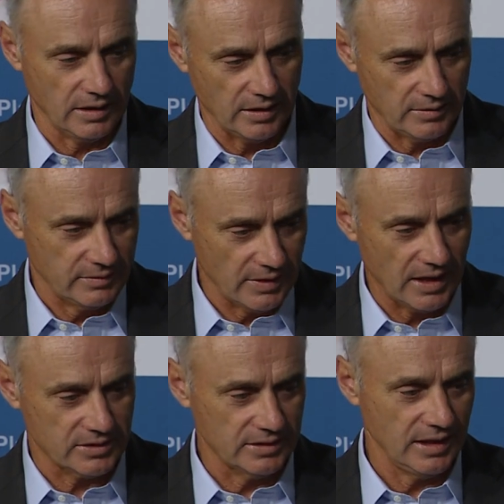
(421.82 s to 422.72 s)
I, I,
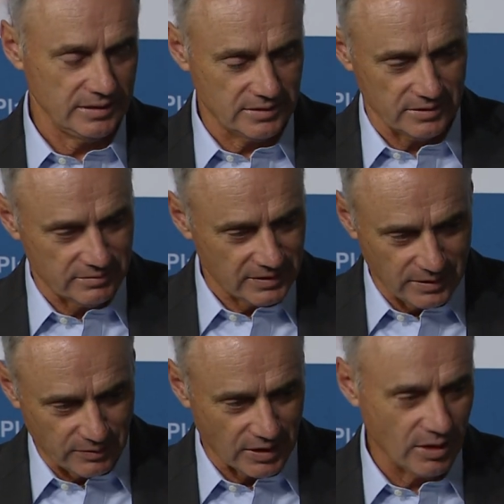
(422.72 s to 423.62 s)
hesitate to
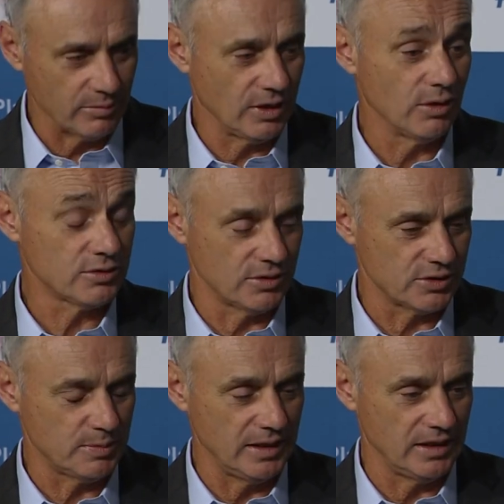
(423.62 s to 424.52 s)
even come close to
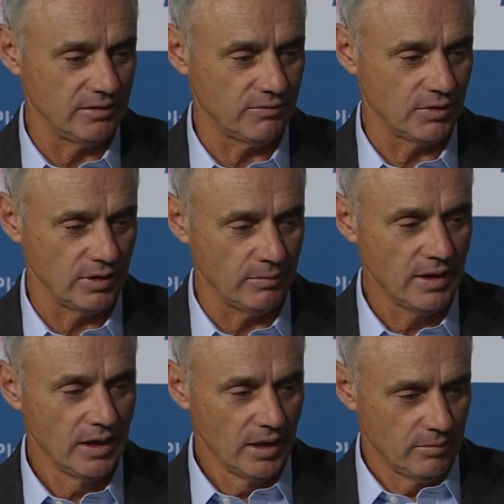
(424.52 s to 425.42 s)
speaking for them,
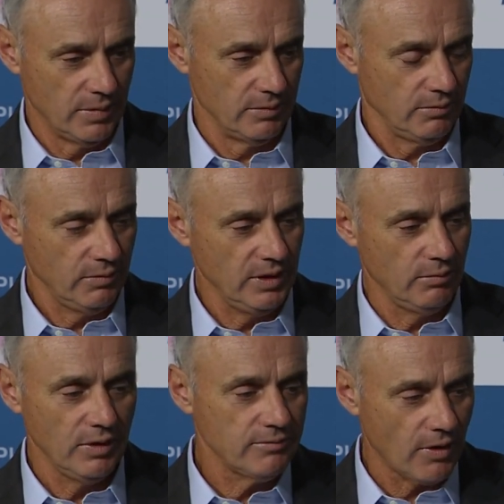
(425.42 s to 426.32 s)
but we,
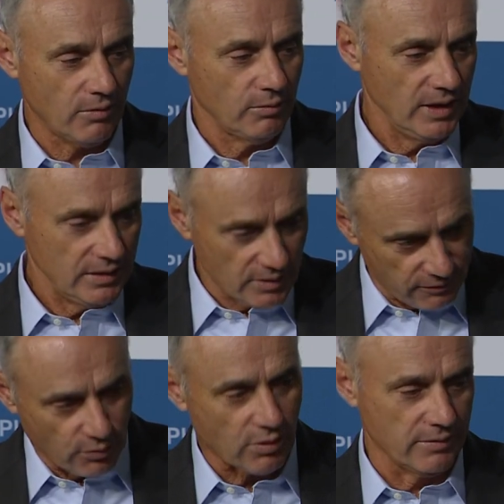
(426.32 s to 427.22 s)
we've all, we, the
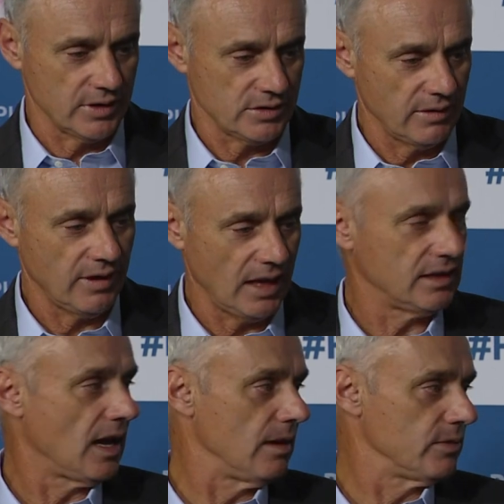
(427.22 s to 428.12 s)
four of us have had
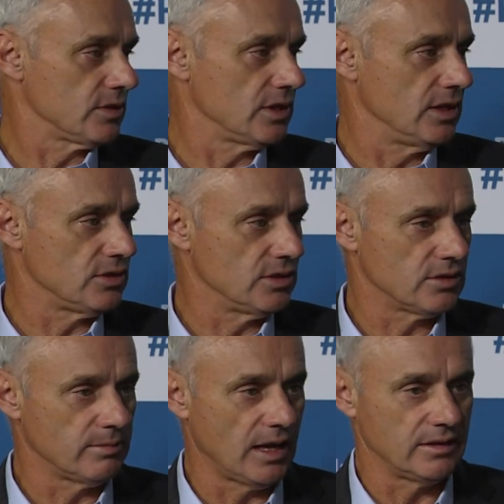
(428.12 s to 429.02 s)
conversations
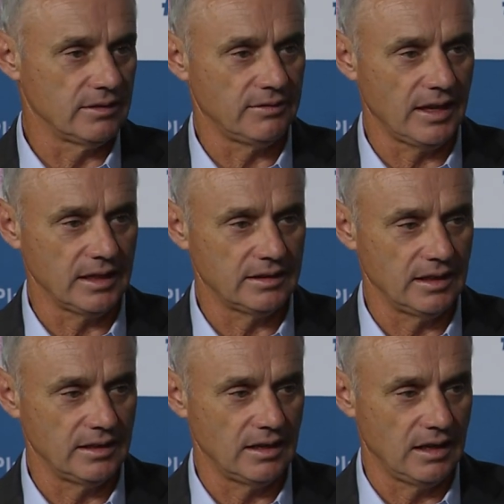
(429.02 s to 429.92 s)
about the fact
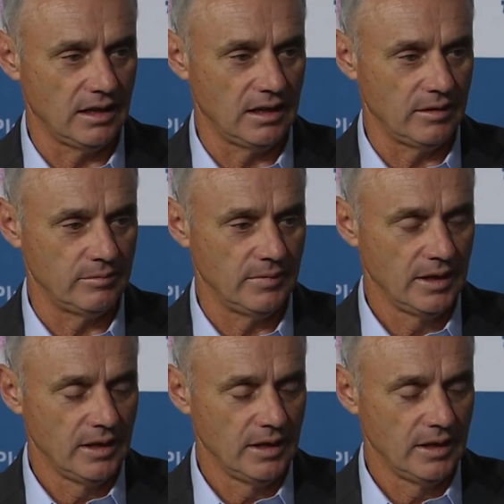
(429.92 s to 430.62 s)
that um,